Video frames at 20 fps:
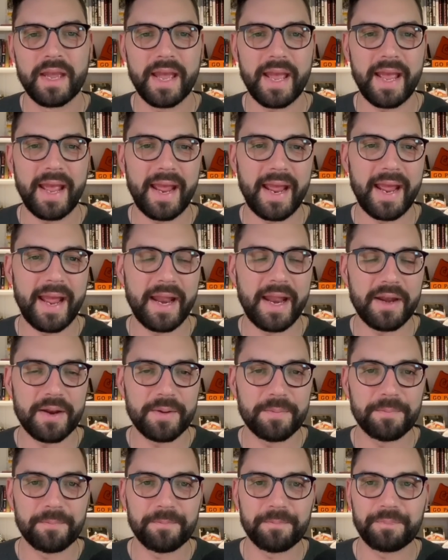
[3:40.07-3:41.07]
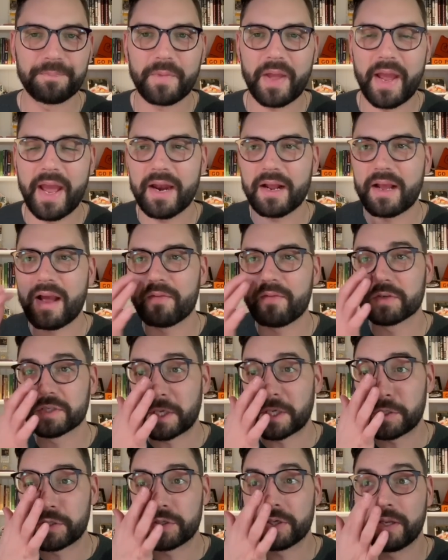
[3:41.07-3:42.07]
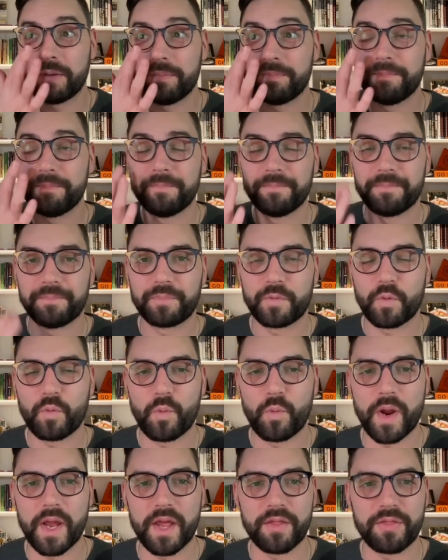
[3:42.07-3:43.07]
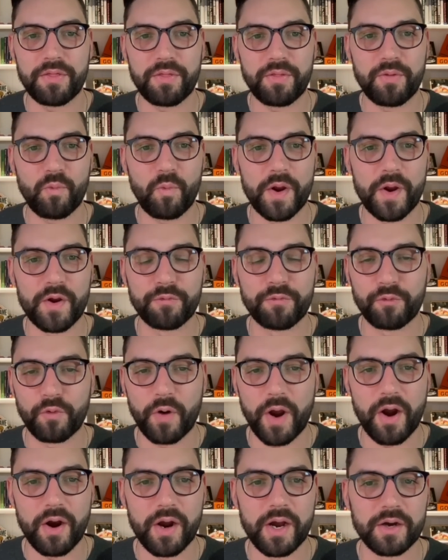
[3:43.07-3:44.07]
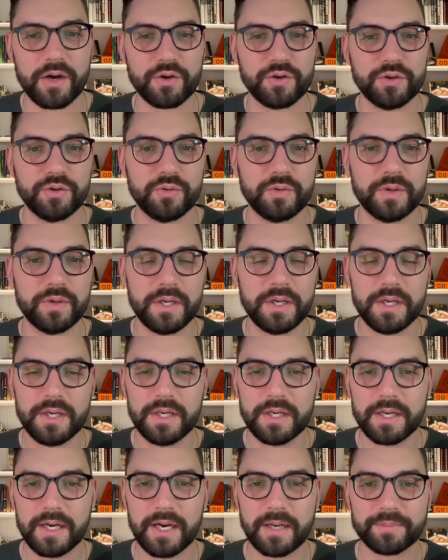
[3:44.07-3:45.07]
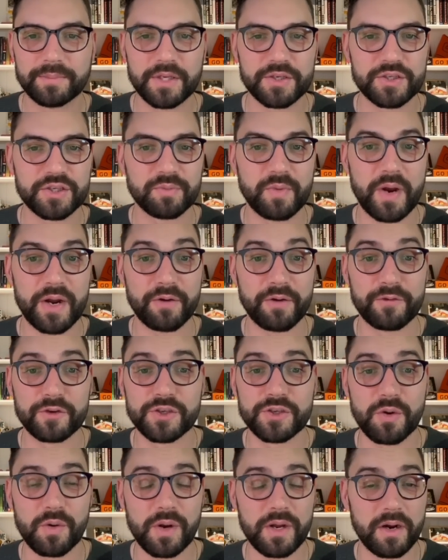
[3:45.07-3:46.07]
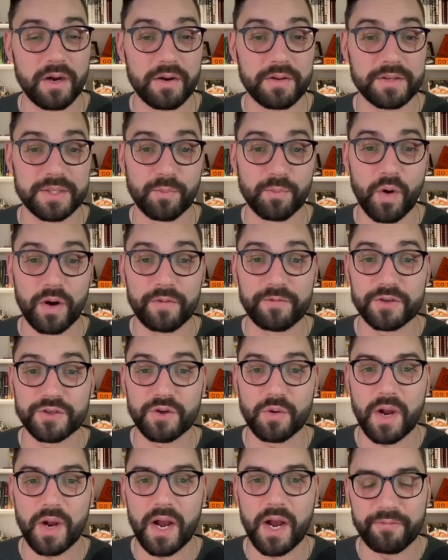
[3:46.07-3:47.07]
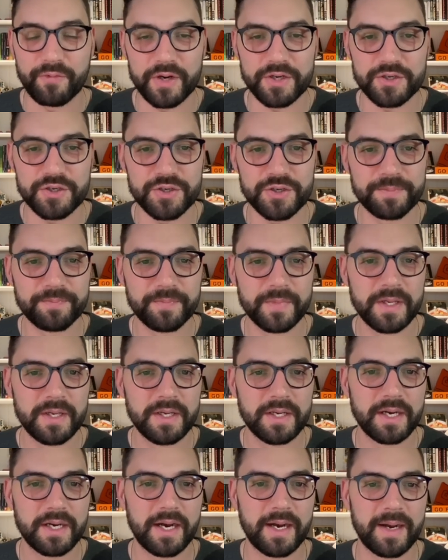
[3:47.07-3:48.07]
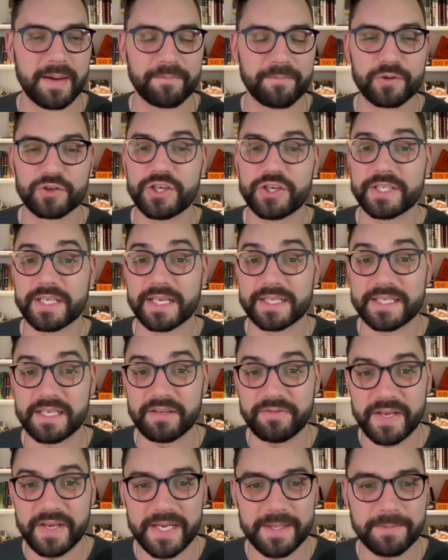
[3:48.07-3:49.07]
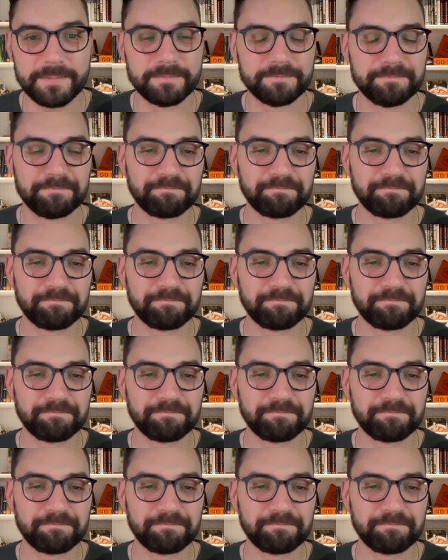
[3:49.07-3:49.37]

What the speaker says: And I had a conversation with Wendell Ferreira, who does some writer for Zone, some work for Zone Coverage, for Cheesehead TV.